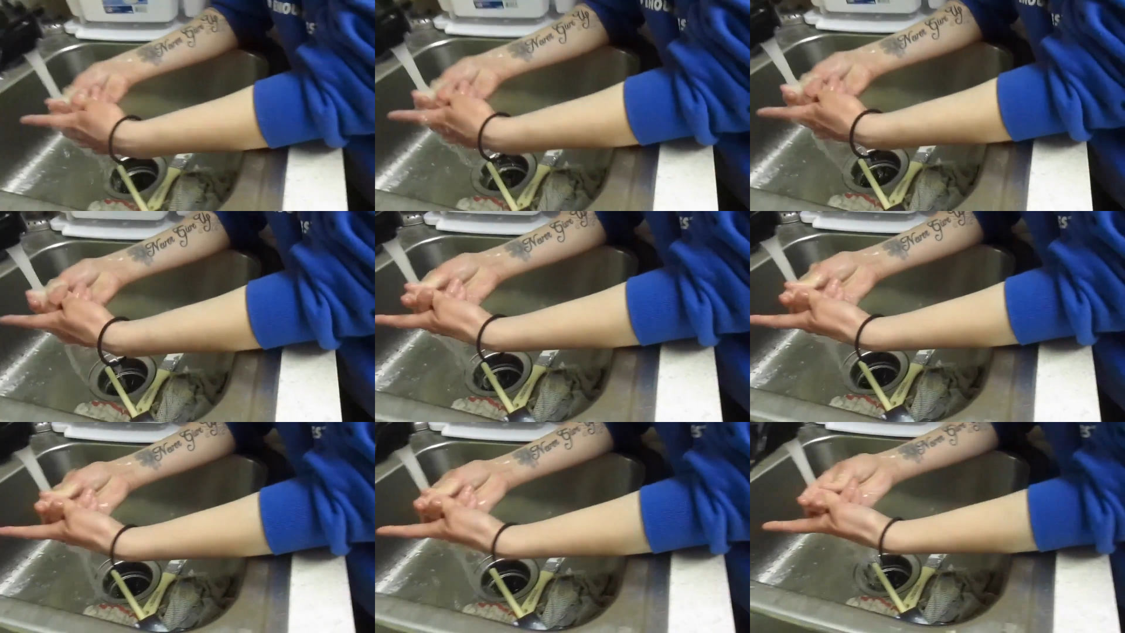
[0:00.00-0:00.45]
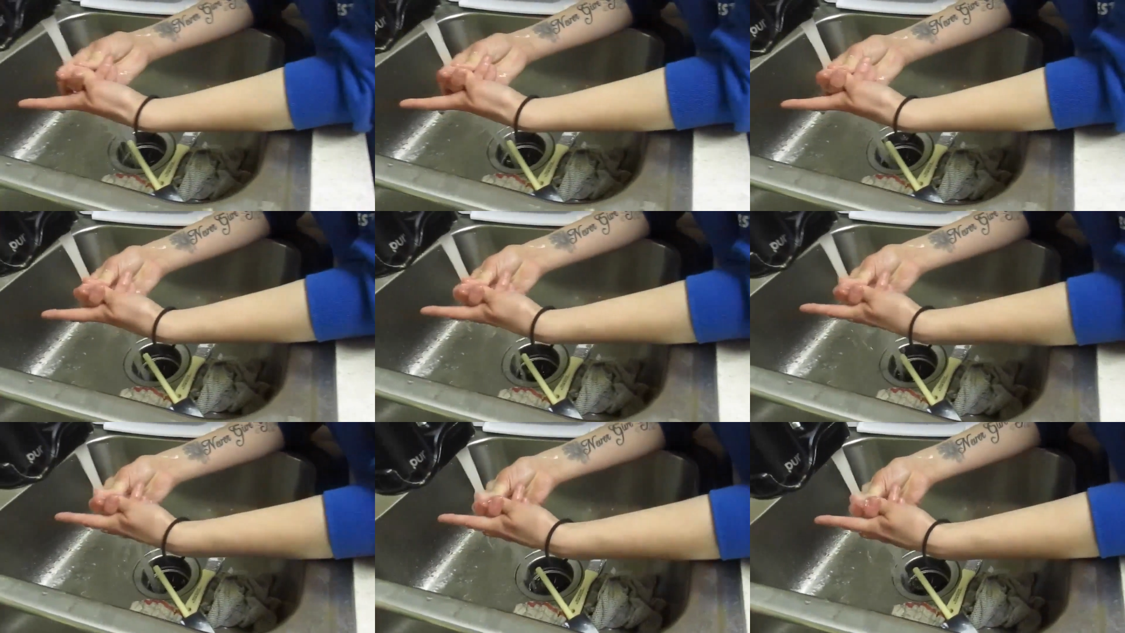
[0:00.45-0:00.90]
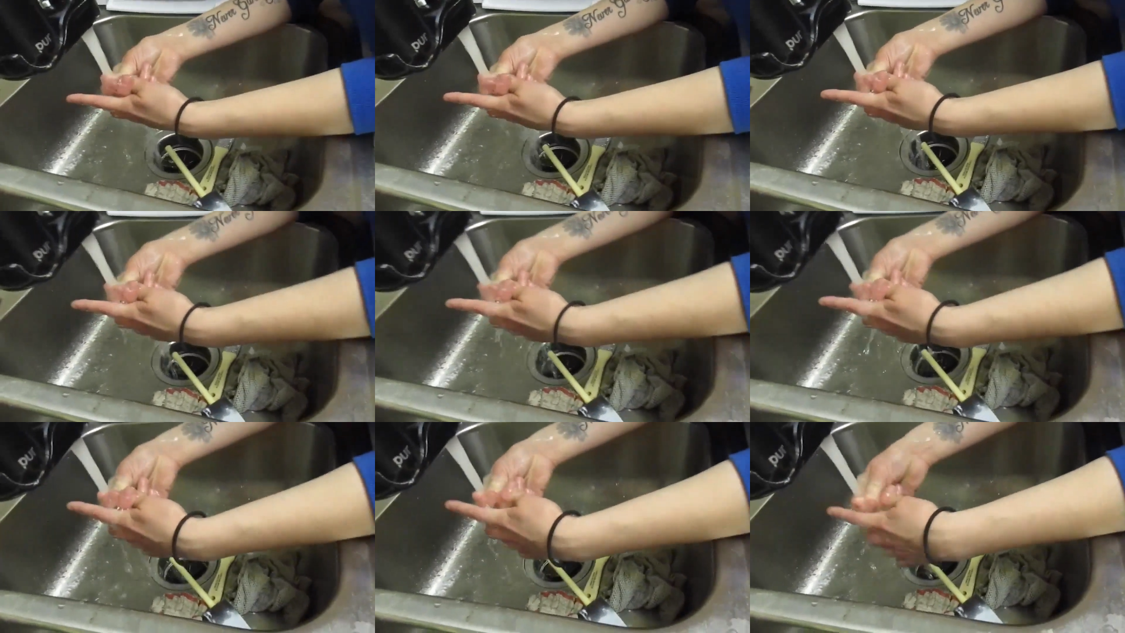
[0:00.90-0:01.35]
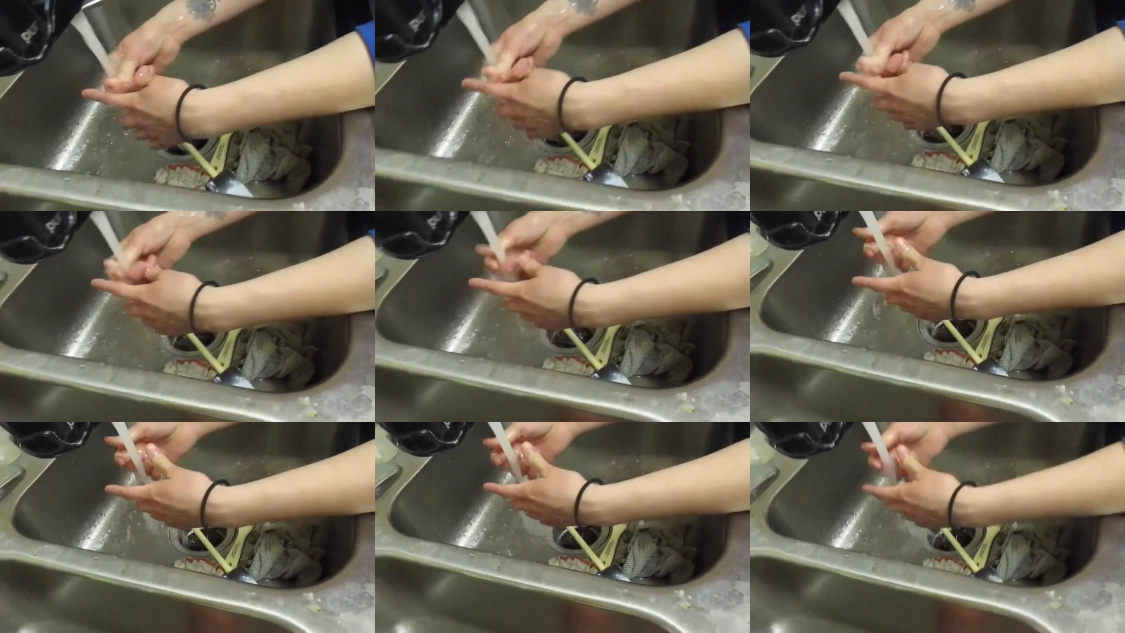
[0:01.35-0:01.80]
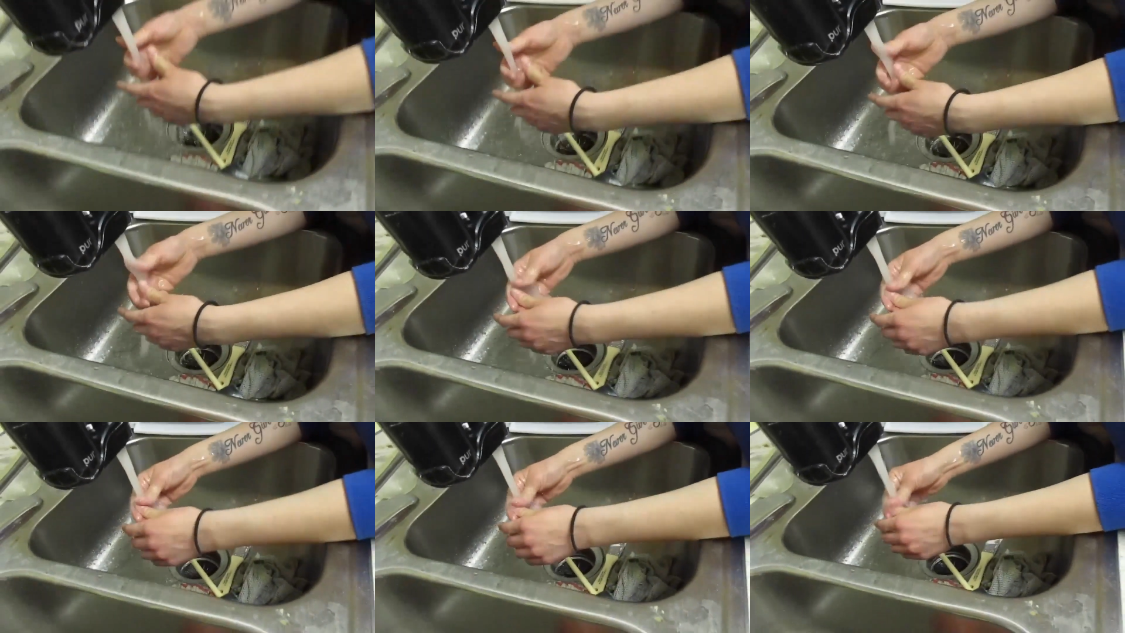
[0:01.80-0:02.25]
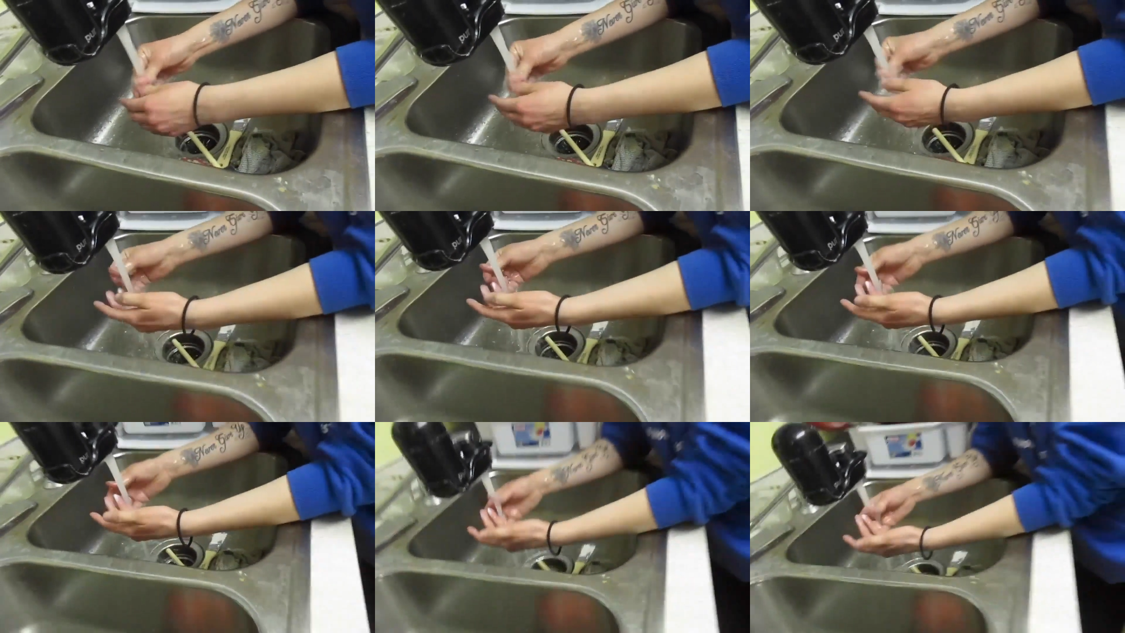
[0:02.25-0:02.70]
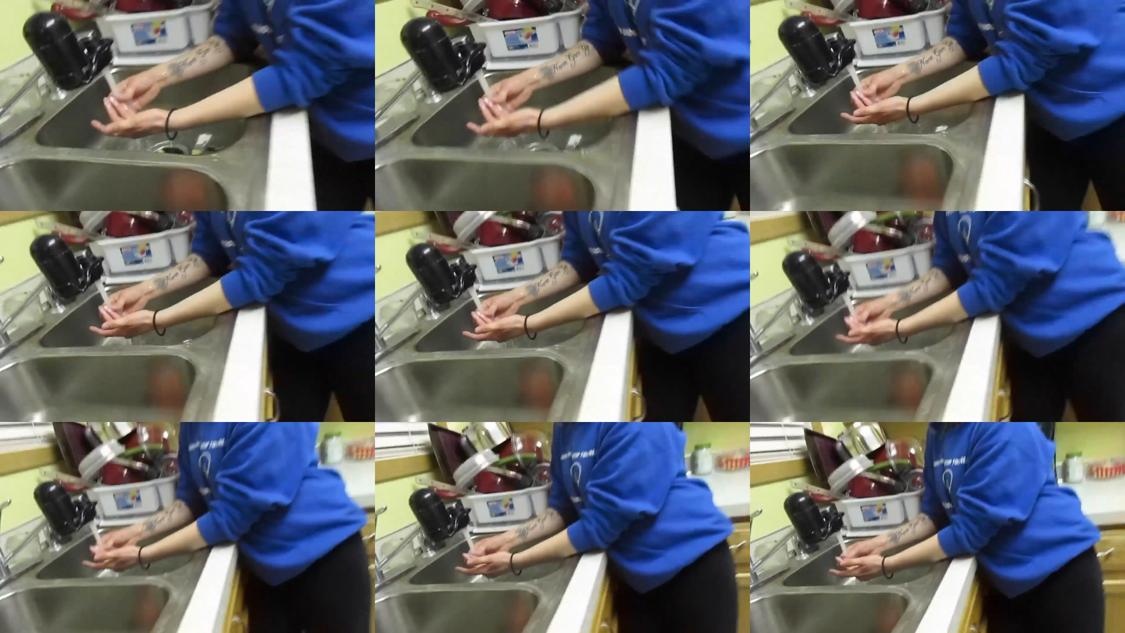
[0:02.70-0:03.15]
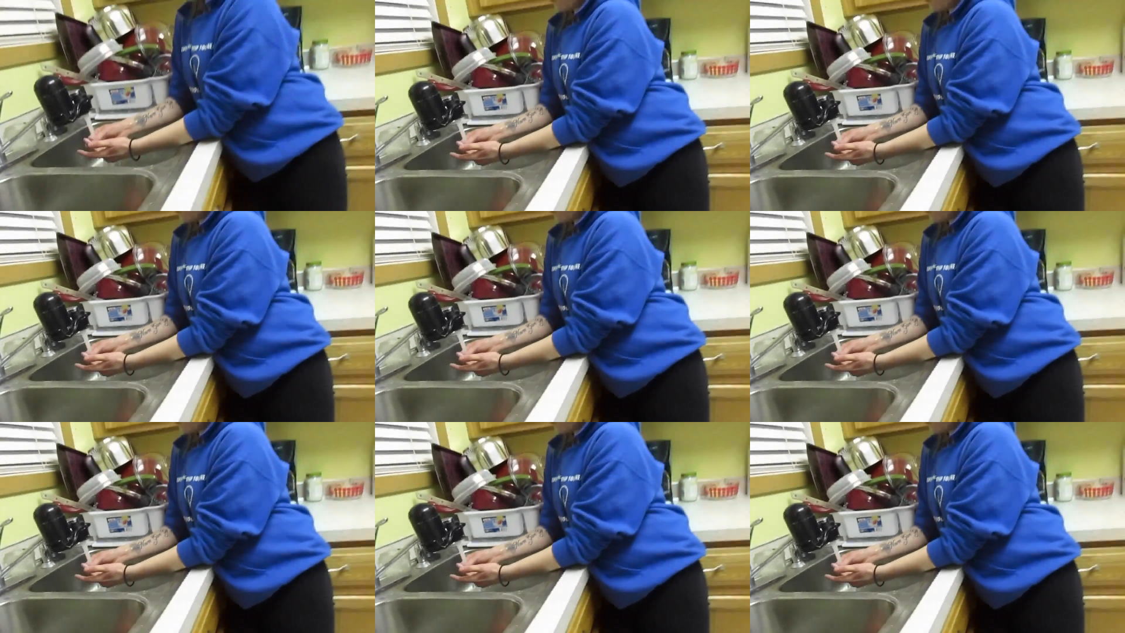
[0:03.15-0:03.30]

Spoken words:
(no speaker visible)